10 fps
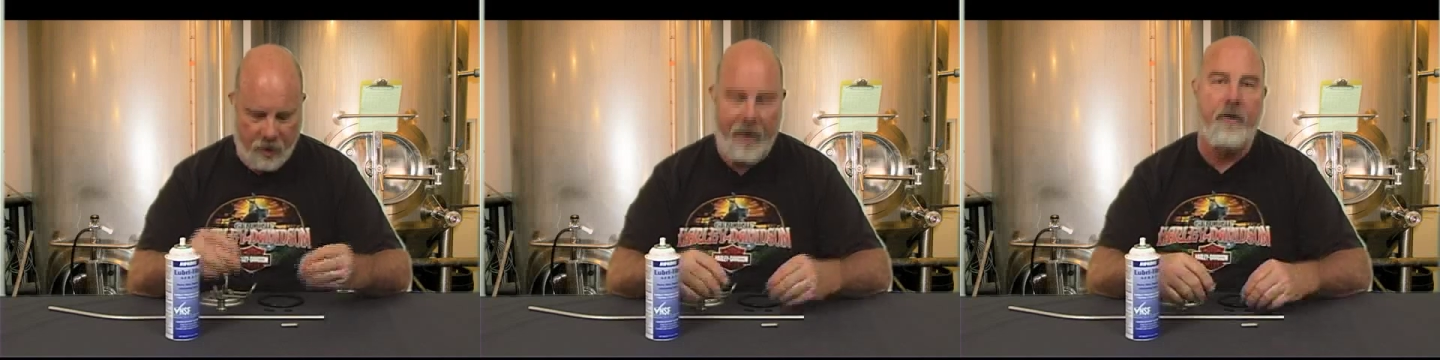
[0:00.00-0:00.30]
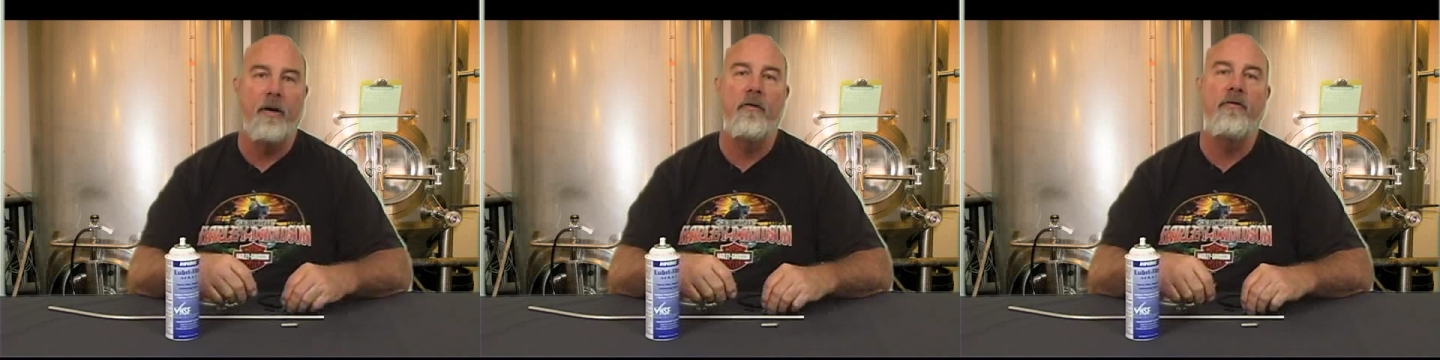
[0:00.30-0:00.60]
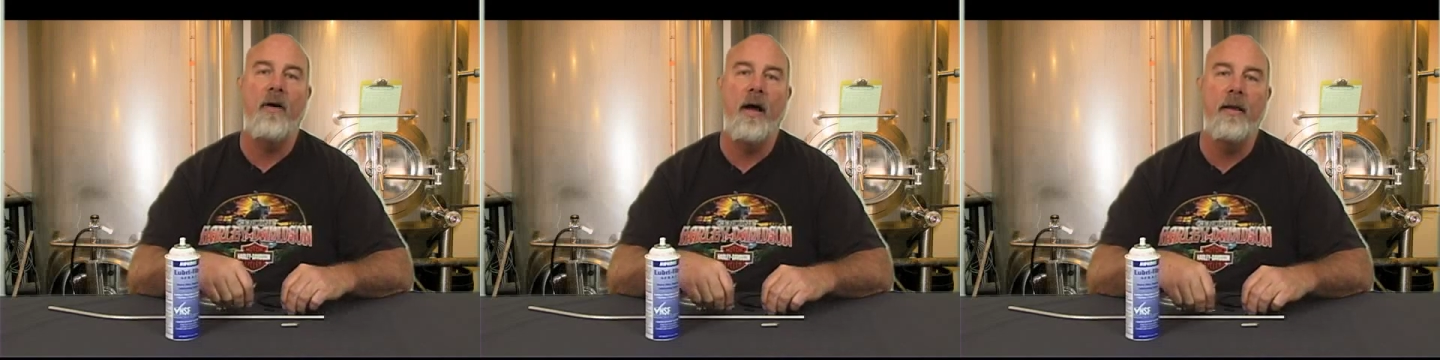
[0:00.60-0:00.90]
and you're going to
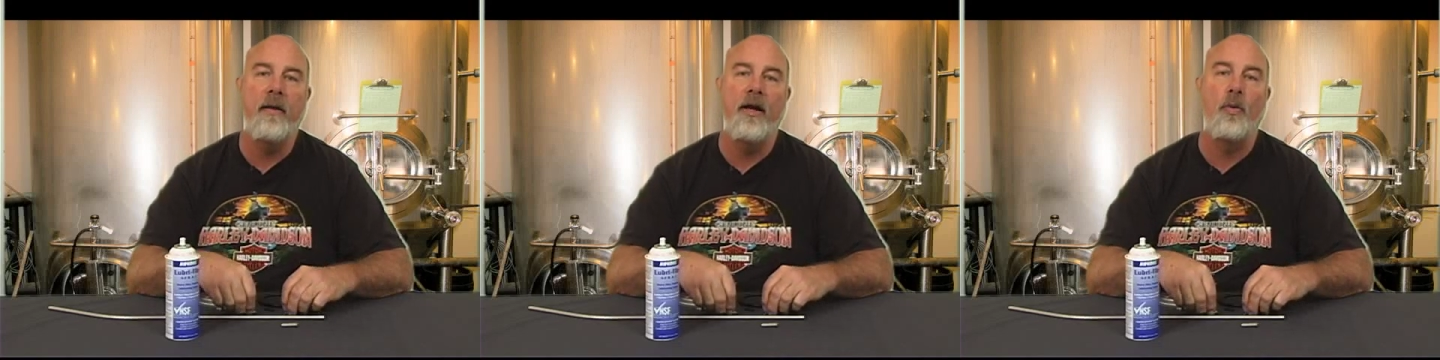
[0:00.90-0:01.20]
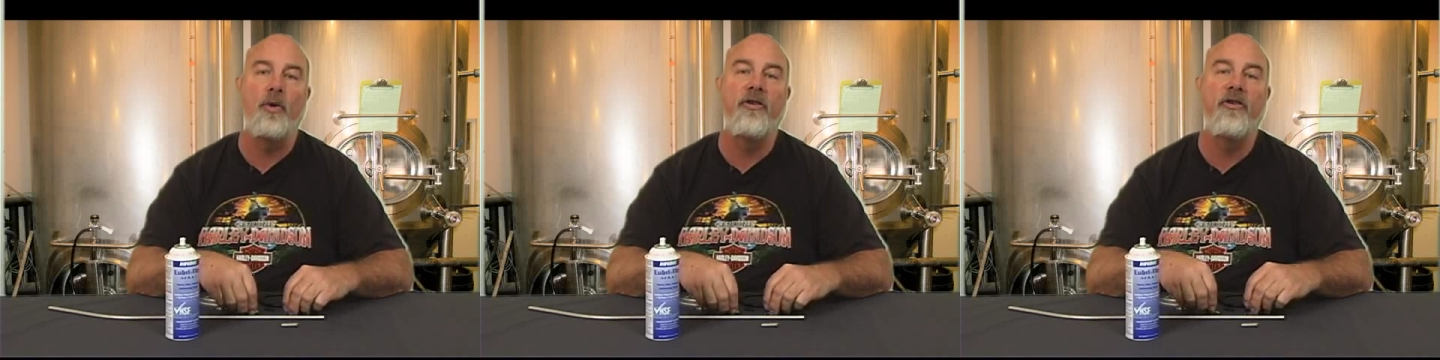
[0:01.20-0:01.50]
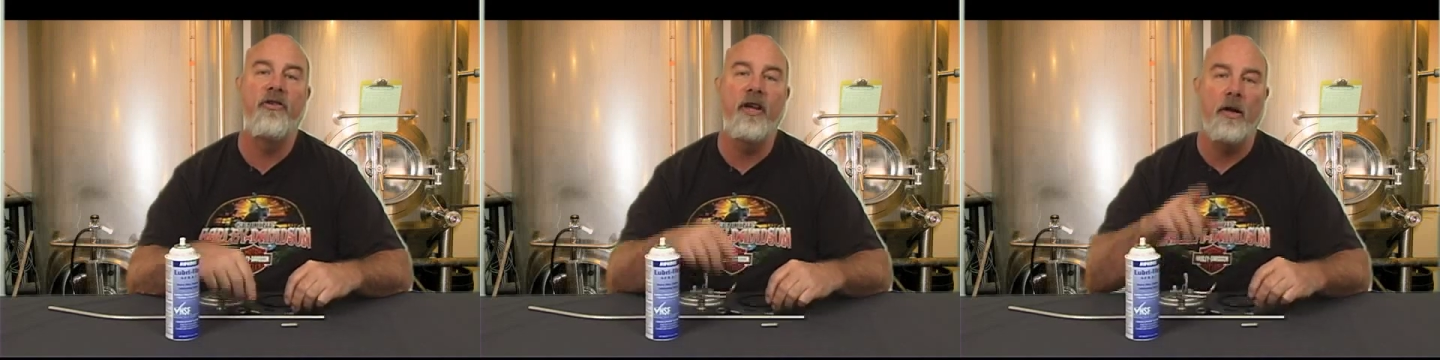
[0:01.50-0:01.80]
find that it will
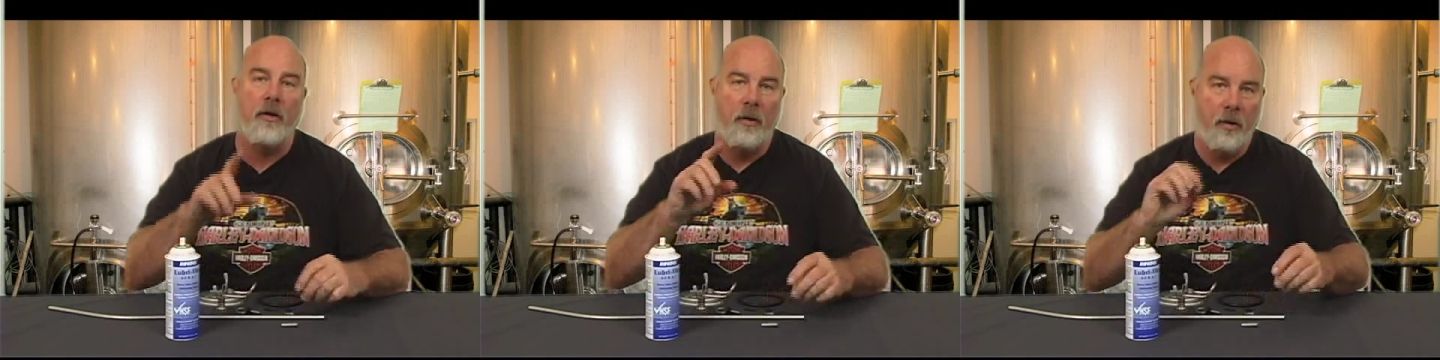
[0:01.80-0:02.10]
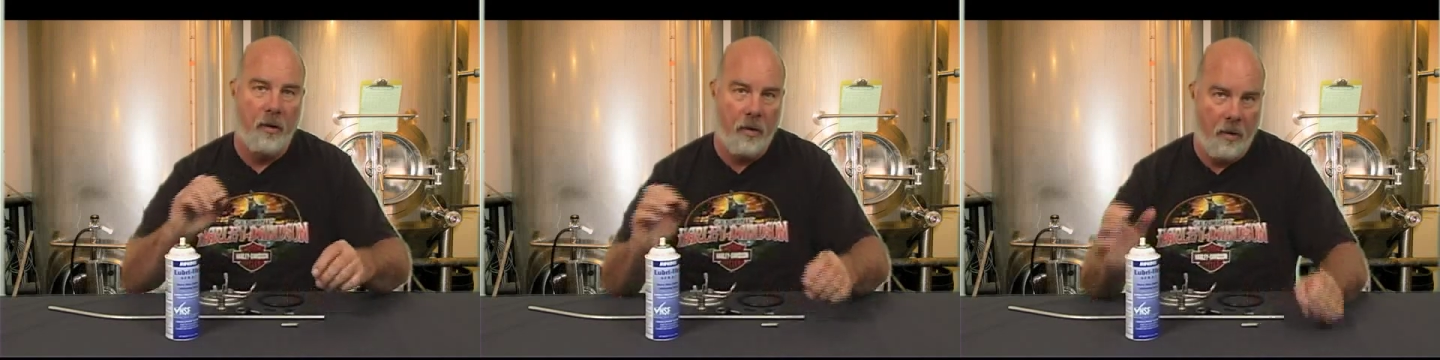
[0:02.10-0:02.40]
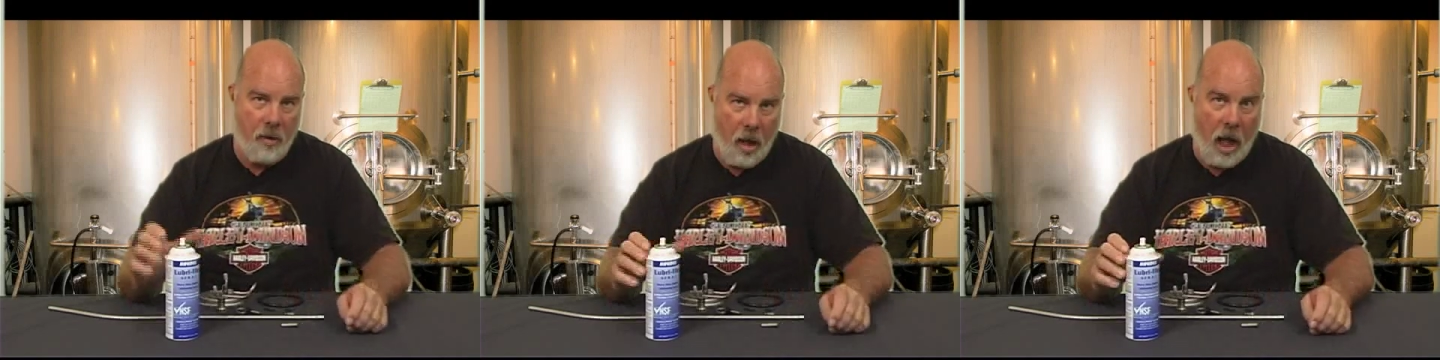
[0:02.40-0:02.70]
seal
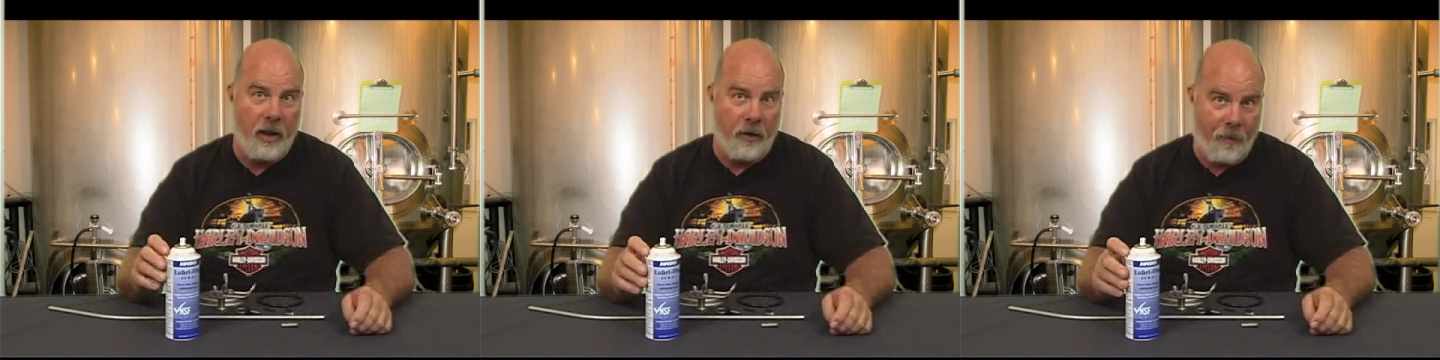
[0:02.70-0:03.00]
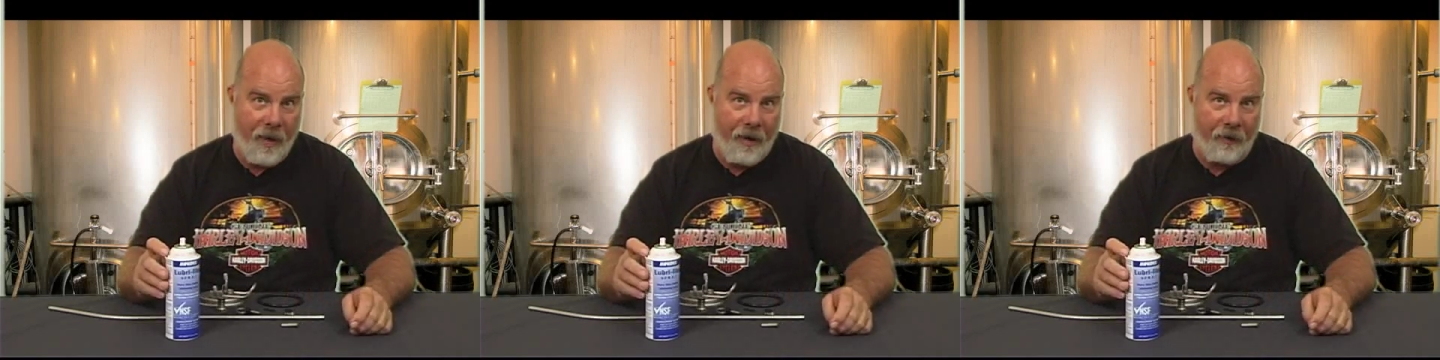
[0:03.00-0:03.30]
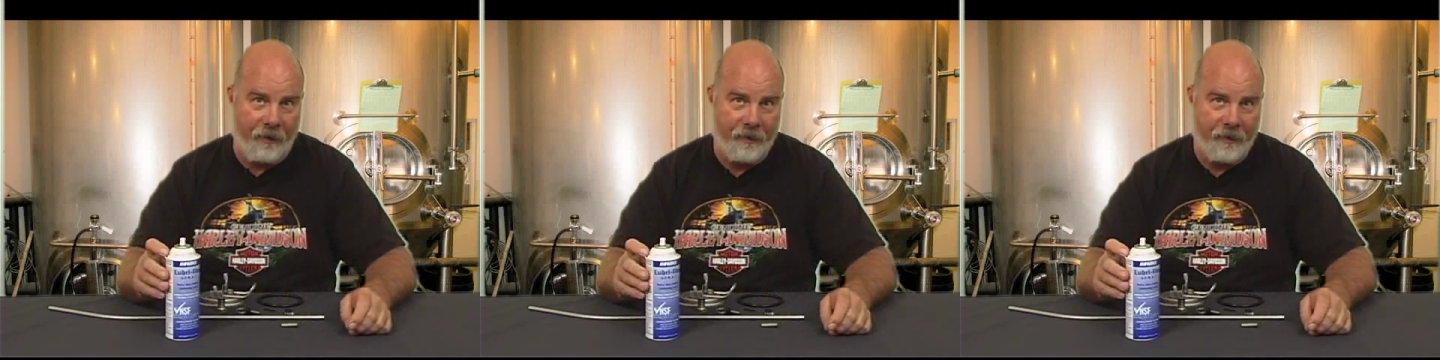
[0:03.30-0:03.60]
a little better,